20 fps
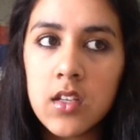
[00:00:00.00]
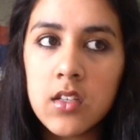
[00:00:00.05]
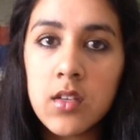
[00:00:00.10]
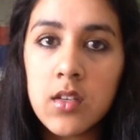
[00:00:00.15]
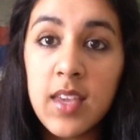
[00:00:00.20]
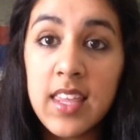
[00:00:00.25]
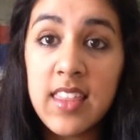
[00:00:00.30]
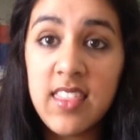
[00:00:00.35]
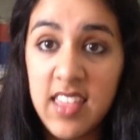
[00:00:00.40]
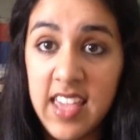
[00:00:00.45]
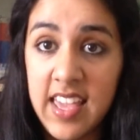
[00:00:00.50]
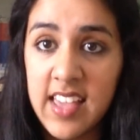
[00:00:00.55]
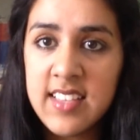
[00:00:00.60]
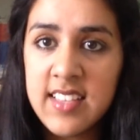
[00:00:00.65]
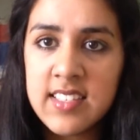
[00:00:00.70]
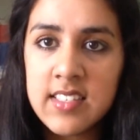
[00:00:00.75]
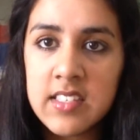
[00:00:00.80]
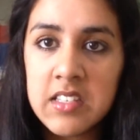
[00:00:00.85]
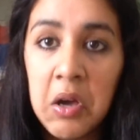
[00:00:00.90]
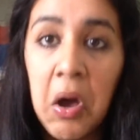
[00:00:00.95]
doing
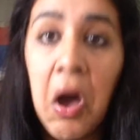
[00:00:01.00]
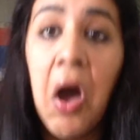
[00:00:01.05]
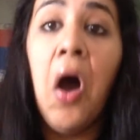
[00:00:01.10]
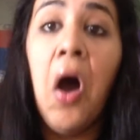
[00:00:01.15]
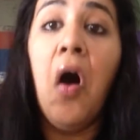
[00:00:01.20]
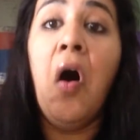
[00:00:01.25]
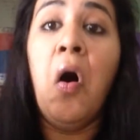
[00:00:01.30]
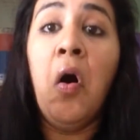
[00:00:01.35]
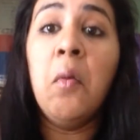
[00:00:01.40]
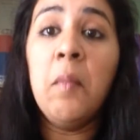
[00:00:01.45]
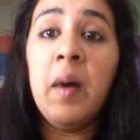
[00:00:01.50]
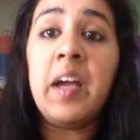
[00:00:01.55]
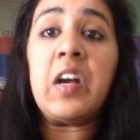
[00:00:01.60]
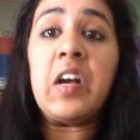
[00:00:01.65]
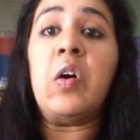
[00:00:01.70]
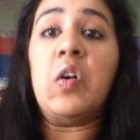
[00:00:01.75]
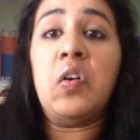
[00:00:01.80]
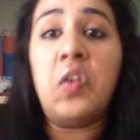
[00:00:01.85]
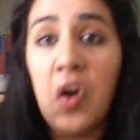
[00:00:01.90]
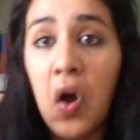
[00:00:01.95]
this, oh my
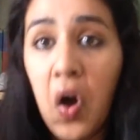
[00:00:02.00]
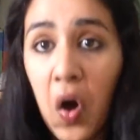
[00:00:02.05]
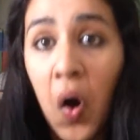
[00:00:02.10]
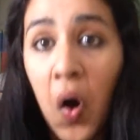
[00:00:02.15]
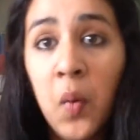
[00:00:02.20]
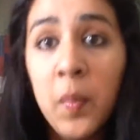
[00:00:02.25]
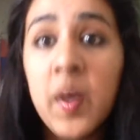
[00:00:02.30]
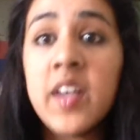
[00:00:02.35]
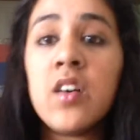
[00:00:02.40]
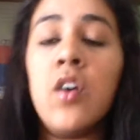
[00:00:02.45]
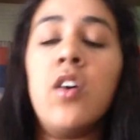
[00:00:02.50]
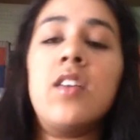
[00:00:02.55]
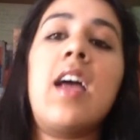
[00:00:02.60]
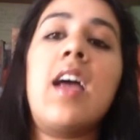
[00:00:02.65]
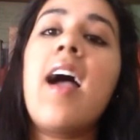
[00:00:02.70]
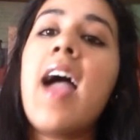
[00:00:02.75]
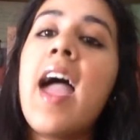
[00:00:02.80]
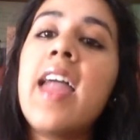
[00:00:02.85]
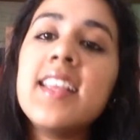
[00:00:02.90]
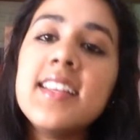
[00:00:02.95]
god,
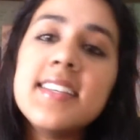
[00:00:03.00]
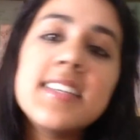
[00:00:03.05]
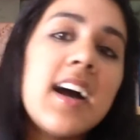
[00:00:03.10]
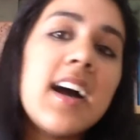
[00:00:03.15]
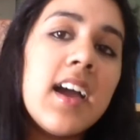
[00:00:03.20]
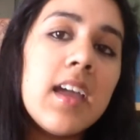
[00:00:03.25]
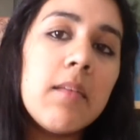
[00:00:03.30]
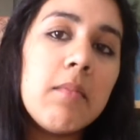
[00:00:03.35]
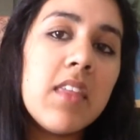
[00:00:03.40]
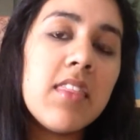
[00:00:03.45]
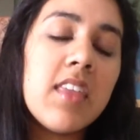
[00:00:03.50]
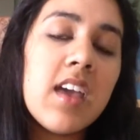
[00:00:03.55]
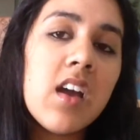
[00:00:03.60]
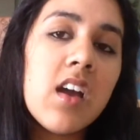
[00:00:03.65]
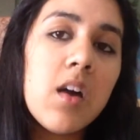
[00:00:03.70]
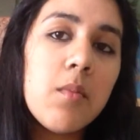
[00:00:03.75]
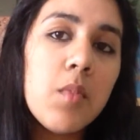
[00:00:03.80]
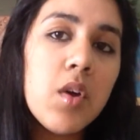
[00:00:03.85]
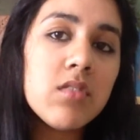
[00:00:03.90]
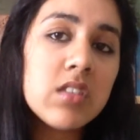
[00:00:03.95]
at any time, they
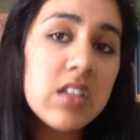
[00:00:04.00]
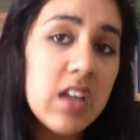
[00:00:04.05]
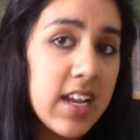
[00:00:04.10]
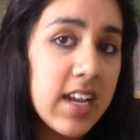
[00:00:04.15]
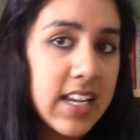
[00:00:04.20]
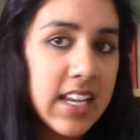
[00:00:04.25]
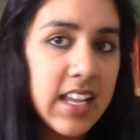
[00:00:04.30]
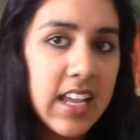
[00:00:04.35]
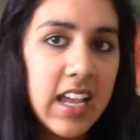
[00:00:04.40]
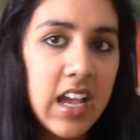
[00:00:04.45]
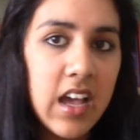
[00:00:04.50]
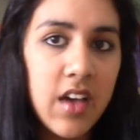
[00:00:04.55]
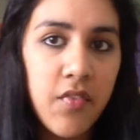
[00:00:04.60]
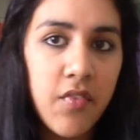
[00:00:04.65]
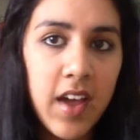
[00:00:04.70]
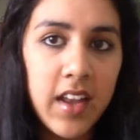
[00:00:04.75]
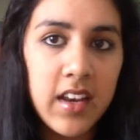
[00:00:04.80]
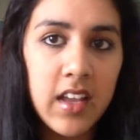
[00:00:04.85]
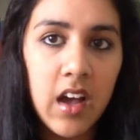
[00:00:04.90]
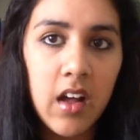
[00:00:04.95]
are most likely a
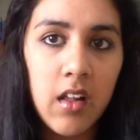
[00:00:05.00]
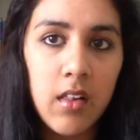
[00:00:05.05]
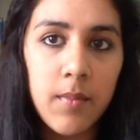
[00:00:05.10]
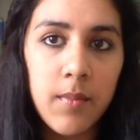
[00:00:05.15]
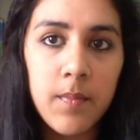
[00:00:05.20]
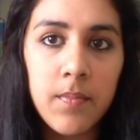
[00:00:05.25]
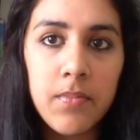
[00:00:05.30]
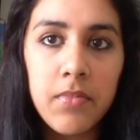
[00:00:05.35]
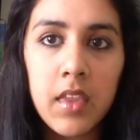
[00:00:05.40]
fangirl,